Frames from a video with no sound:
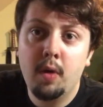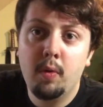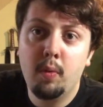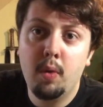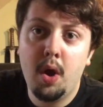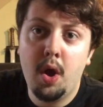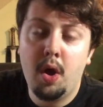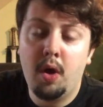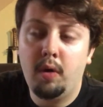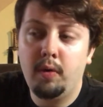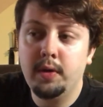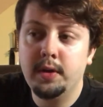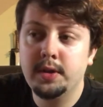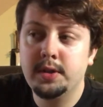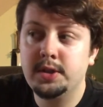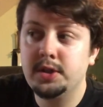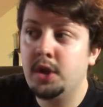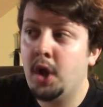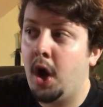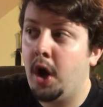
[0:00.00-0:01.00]
well,
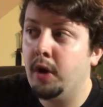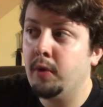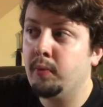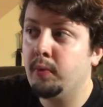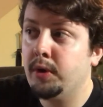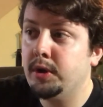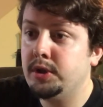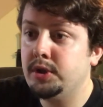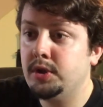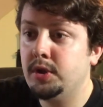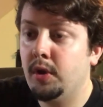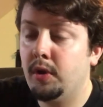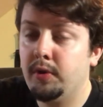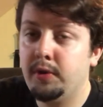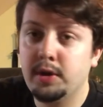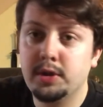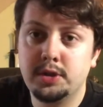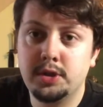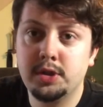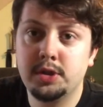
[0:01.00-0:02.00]
it's not original,
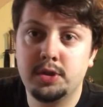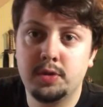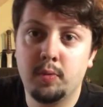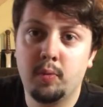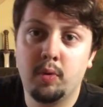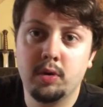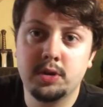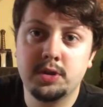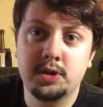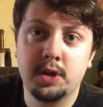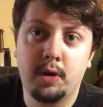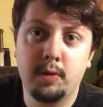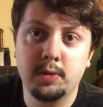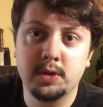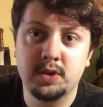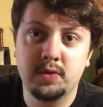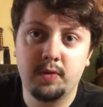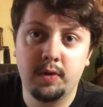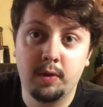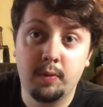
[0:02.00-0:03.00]
this is the worst Star
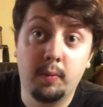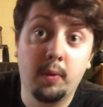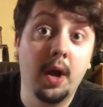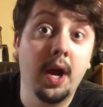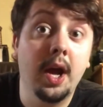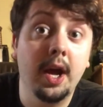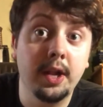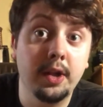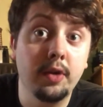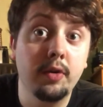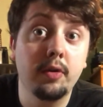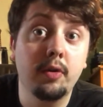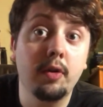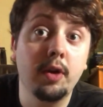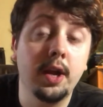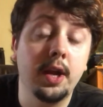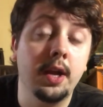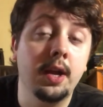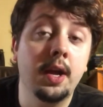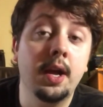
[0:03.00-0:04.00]
Wars film. Well, I do
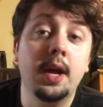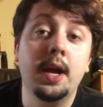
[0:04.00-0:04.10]
agree.